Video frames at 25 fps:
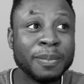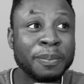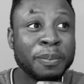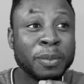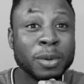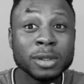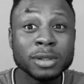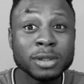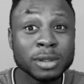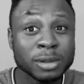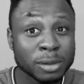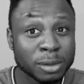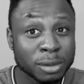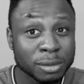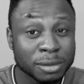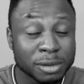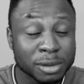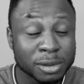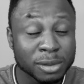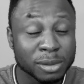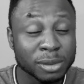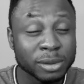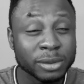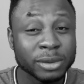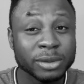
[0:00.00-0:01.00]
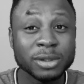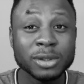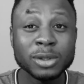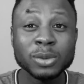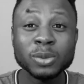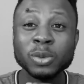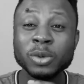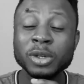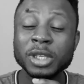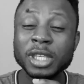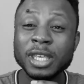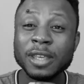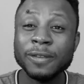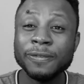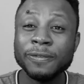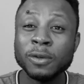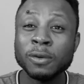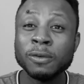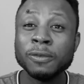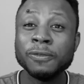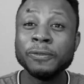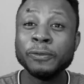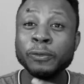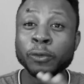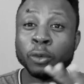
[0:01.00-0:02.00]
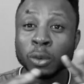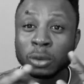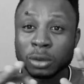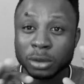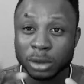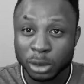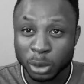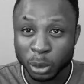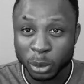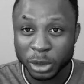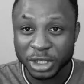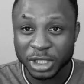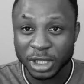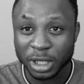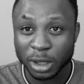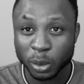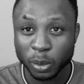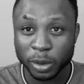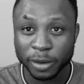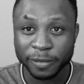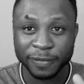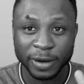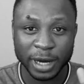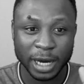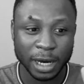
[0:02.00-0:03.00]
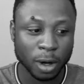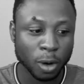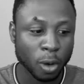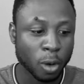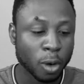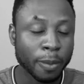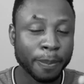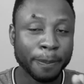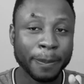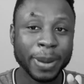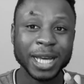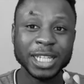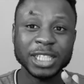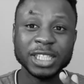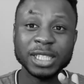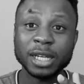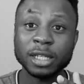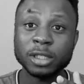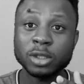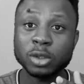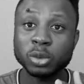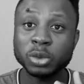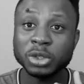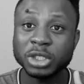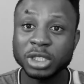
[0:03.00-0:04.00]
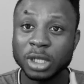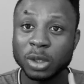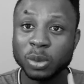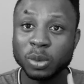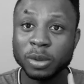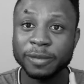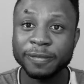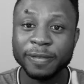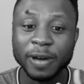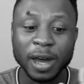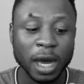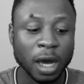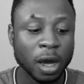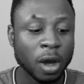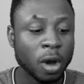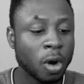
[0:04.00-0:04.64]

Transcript: Most good schools will give you full tuition waiver or partial tuition waiver,